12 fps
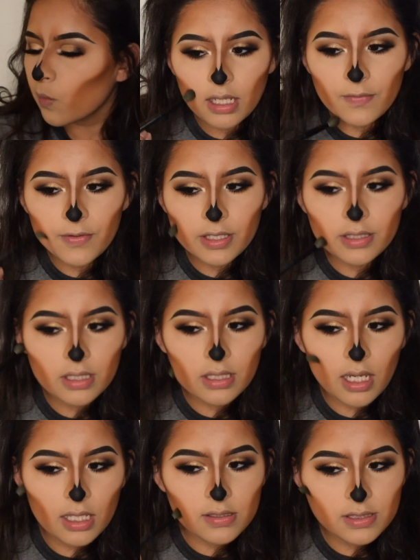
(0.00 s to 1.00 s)
I feel like the
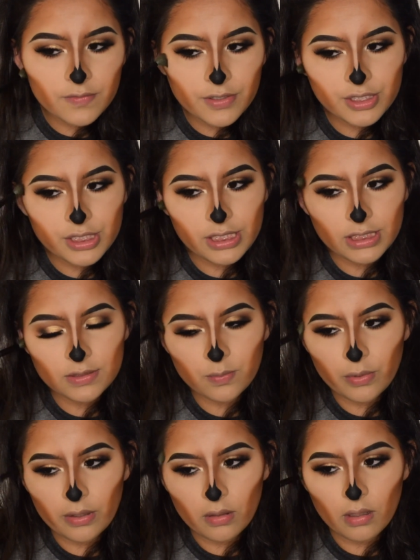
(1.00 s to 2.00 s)
hollows of your cheeks
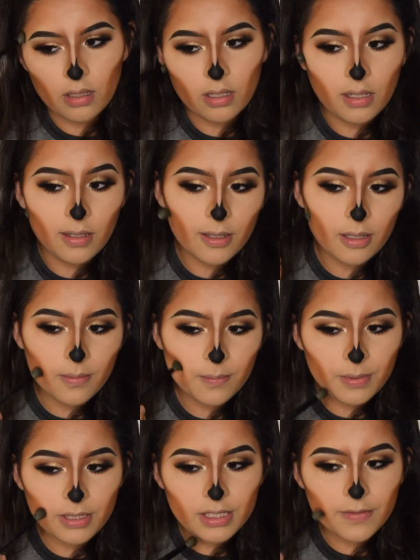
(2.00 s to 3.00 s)
will
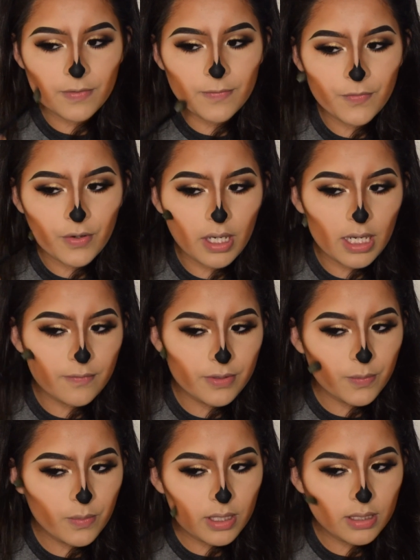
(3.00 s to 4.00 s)
be different for
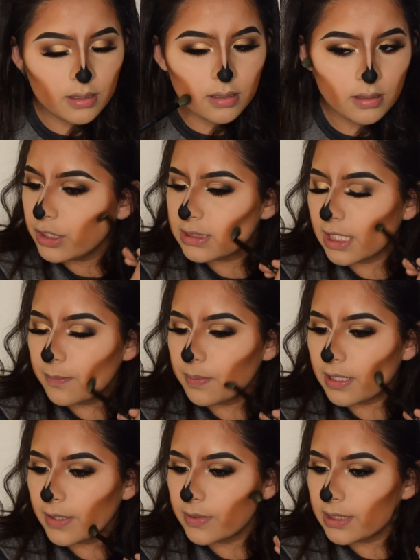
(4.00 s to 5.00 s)
everyone. You just gotta
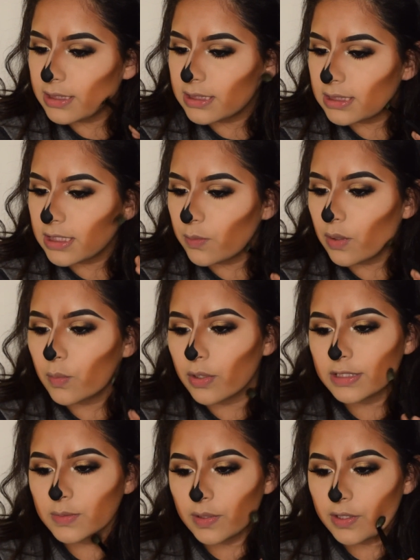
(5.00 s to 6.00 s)
play with it to see what
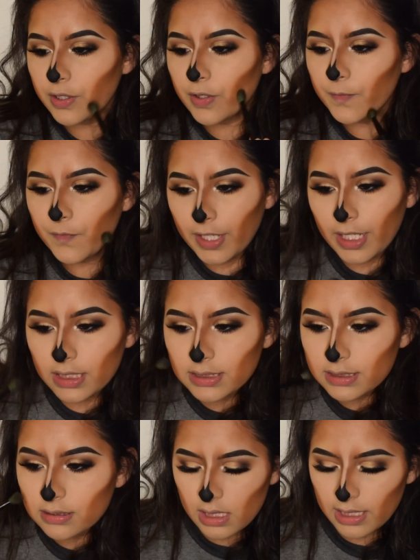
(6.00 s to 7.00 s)
works with your
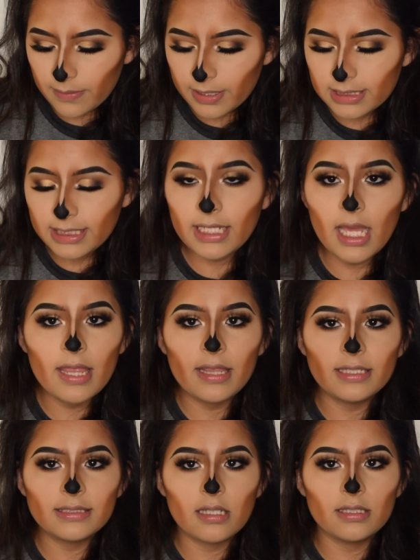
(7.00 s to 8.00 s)
face. Now I'm gonna take
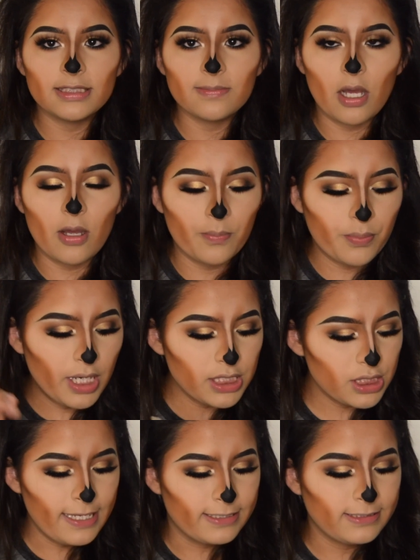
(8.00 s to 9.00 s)
this small
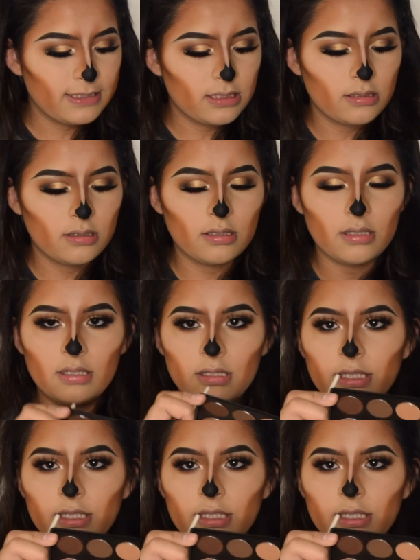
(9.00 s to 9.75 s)
brush and this